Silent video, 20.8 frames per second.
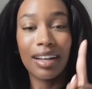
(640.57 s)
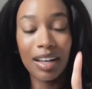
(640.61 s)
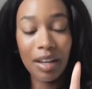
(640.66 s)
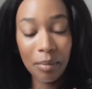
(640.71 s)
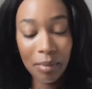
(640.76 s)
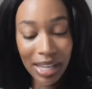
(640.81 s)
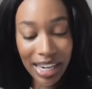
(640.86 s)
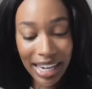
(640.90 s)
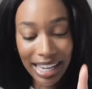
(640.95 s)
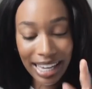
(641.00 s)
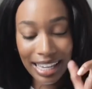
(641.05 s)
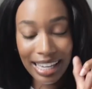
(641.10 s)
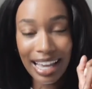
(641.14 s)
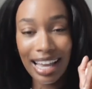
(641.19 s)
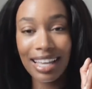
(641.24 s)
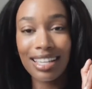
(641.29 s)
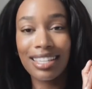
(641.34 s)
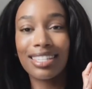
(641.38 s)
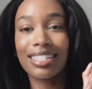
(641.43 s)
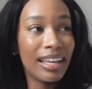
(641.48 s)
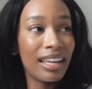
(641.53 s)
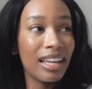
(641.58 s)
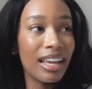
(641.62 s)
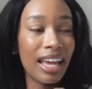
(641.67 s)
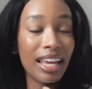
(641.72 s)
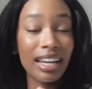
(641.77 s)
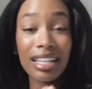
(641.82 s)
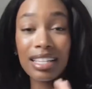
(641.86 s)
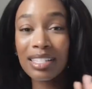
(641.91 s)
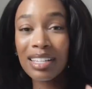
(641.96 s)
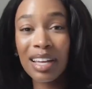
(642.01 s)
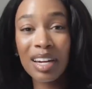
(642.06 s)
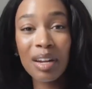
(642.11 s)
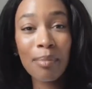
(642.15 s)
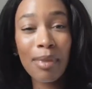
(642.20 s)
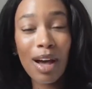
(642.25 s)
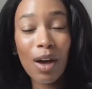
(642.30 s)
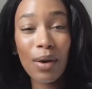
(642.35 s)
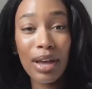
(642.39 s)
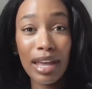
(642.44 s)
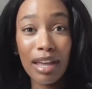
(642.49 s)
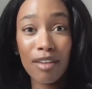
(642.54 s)
immediate yes. And it's not
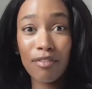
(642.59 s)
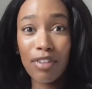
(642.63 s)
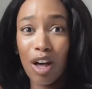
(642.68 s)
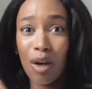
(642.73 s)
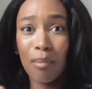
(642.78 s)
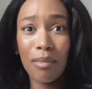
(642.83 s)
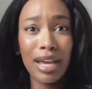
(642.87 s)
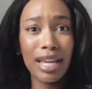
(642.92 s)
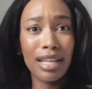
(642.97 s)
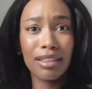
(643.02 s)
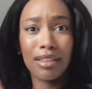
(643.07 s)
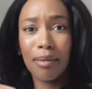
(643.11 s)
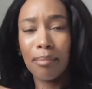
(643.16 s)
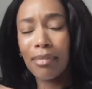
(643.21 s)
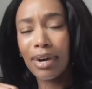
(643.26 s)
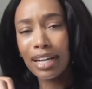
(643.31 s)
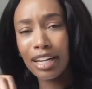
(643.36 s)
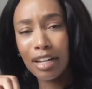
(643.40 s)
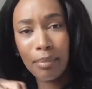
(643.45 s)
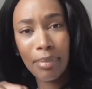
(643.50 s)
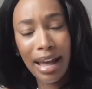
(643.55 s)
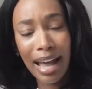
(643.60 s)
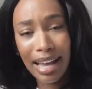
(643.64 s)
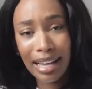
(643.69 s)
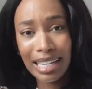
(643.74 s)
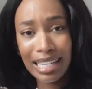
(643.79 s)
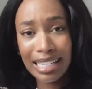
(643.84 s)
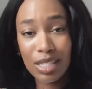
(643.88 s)
about if I'll make the money back,